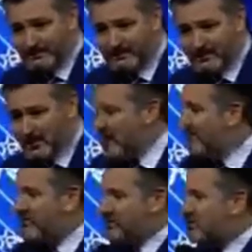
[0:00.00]
When
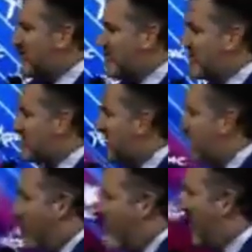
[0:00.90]
others, when
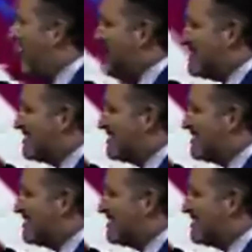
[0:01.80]
some whiny